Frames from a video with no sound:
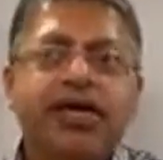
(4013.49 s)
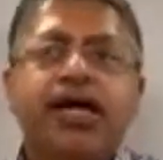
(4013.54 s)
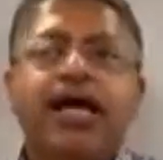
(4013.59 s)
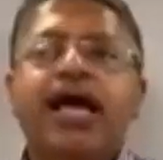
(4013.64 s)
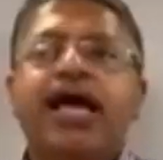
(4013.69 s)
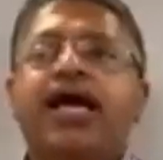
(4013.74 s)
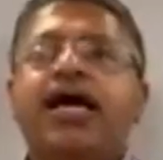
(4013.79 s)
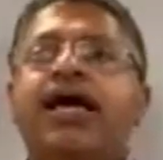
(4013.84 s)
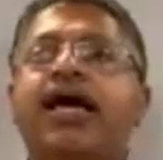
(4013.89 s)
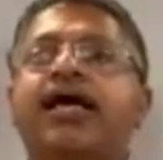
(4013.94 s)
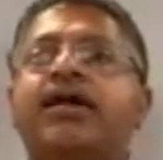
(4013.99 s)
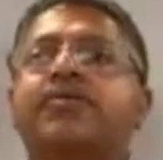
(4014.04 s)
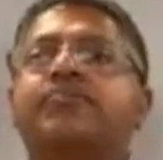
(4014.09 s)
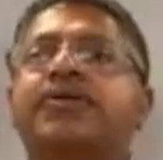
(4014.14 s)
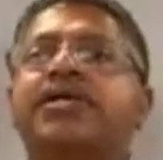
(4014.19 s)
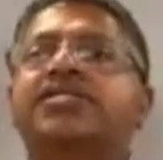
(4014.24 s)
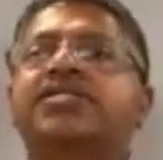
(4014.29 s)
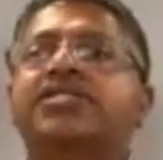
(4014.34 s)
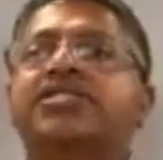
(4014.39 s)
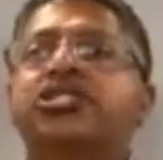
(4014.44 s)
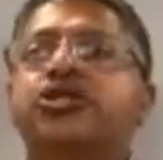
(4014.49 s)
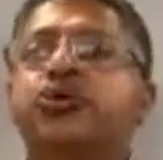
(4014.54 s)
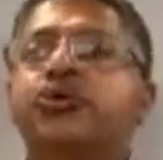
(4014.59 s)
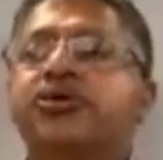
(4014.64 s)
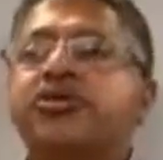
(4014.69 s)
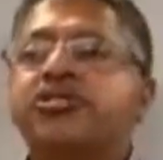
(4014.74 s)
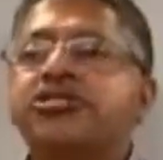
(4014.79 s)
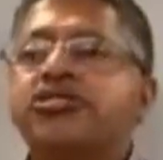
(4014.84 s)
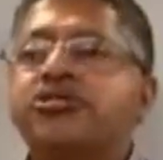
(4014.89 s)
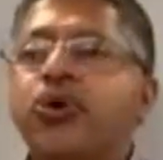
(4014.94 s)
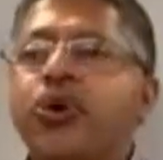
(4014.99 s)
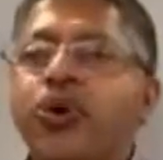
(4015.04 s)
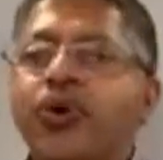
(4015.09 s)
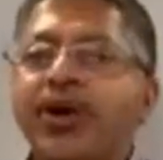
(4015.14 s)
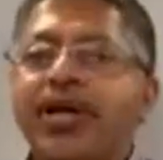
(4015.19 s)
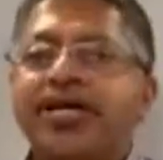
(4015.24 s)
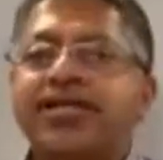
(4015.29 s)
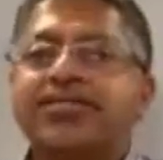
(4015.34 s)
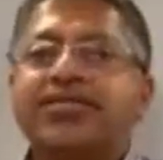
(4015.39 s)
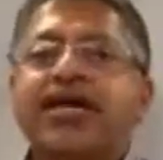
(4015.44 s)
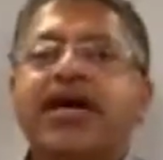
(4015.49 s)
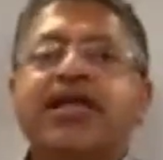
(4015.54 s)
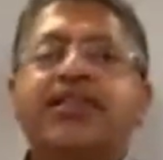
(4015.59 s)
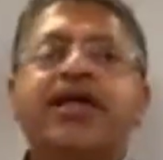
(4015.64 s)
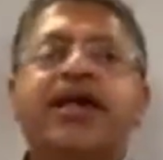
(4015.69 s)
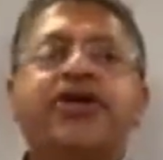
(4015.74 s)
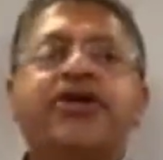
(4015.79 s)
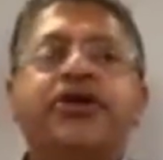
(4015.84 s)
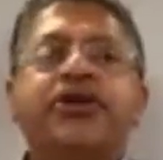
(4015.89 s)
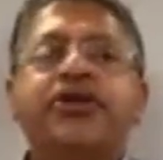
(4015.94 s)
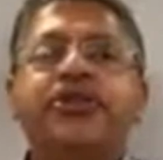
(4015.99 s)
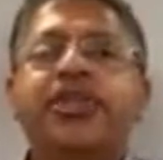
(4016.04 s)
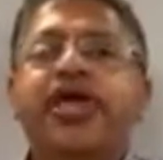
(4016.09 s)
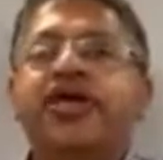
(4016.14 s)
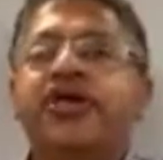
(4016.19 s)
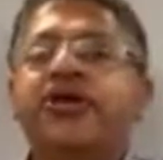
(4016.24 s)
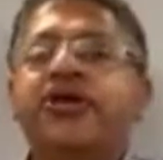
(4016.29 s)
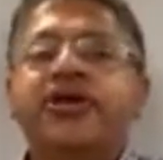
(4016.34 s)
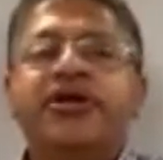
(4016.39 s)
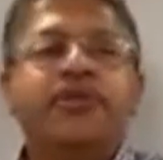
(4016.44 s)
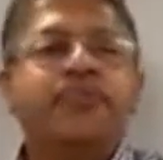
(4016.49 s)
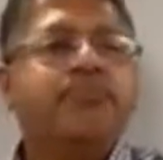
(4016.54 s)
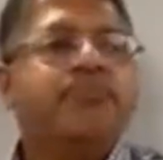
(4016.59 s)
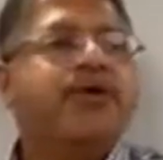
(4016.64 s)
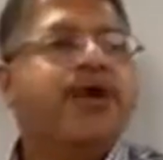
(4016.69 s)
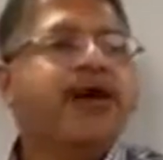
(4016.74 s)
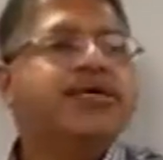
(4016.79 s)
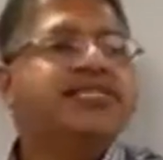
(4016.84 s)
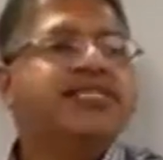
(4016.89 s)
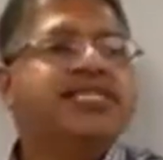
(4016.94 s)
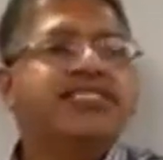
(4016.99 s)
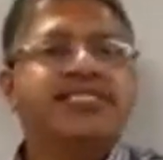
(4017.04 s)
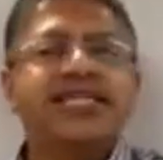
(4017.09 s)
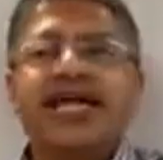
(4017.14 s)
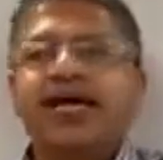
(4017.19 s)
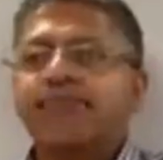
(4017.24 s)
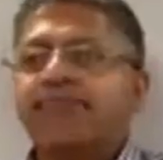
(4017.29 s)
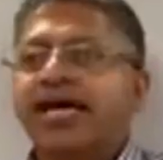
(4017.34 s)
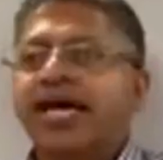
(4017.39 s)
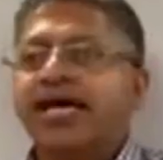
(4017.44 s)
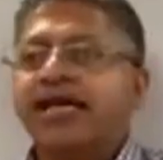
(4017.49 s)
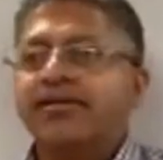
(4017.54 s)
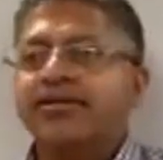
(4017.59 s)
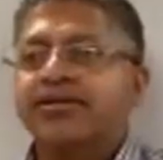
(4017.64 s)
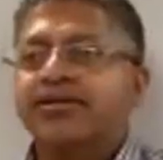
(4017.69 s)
and because it's through the stories that you're going to process that pain.